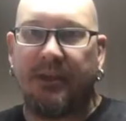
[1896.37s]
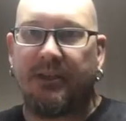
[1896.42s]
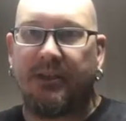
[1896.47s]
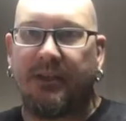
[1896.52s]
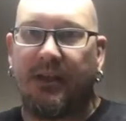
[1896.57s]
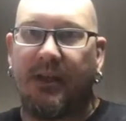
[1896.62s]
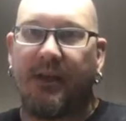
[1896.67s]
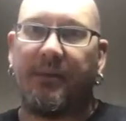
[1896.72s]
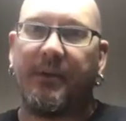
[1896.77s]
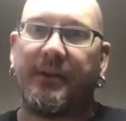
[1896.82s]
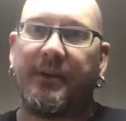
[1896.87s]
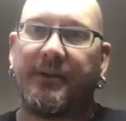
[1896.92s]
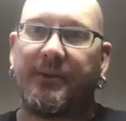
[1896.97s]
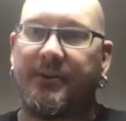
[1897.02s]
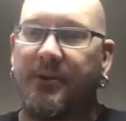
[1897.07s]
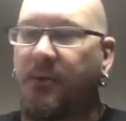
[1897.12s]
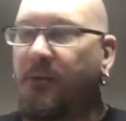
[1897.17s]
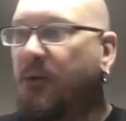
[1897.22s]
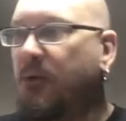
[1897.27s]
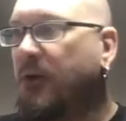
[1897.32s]
coming.
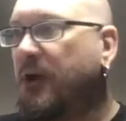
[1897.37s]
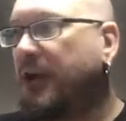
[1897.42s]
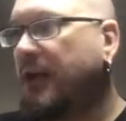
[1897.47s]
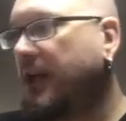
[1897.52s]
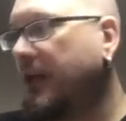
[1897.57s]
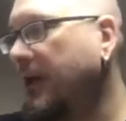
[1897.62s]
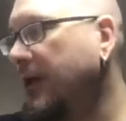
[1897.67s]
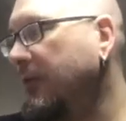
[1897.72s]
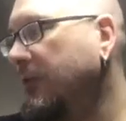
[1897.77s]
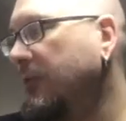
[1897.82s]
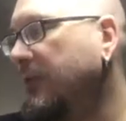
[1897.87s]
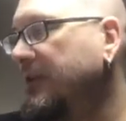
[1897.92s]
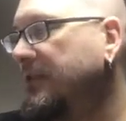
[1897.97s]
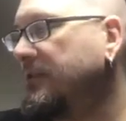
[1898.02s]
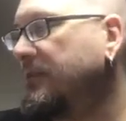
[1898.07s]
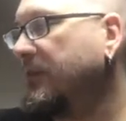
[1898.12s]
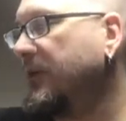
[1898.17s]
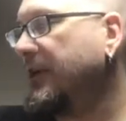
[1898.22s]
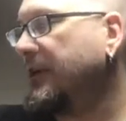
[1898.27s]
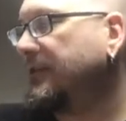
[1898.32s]
So we're working on the wins
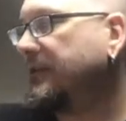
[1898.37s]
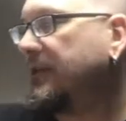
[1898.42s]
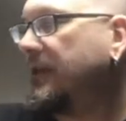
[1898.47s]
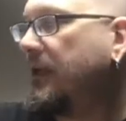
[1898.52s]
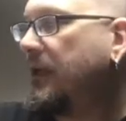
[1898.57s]
and wears.